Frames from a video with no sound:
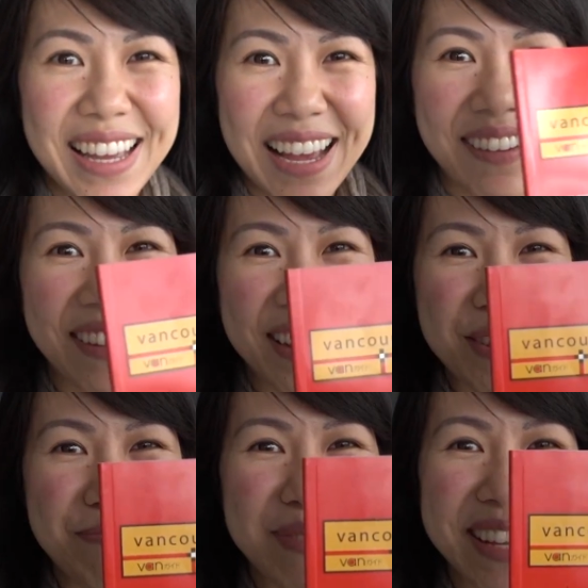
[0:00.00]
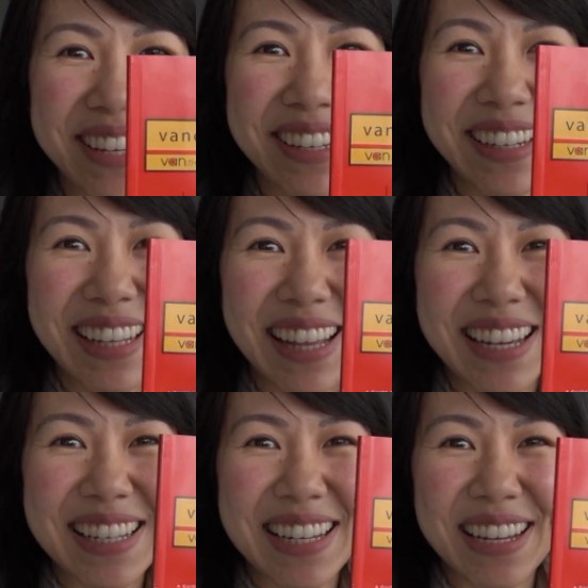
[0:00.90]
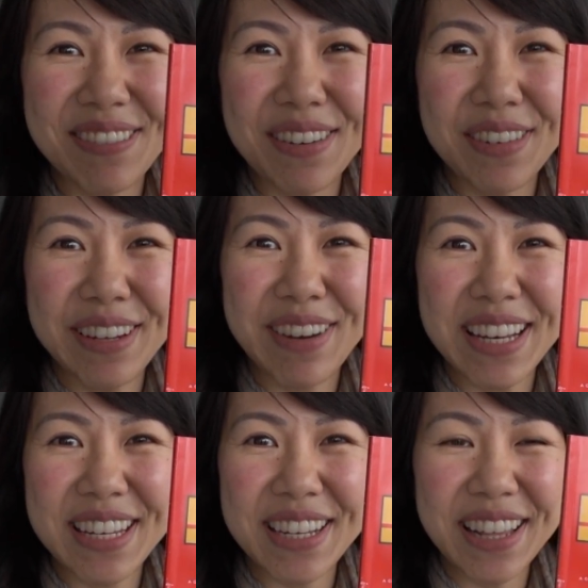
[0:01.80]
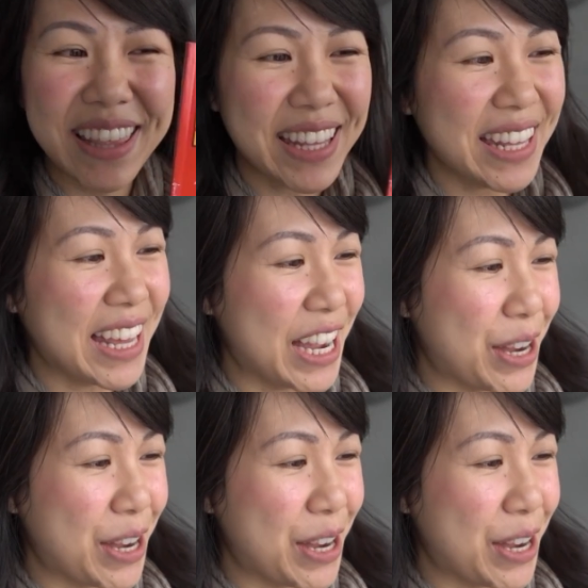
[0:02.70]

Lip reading: I found a big goodie last night when we went to the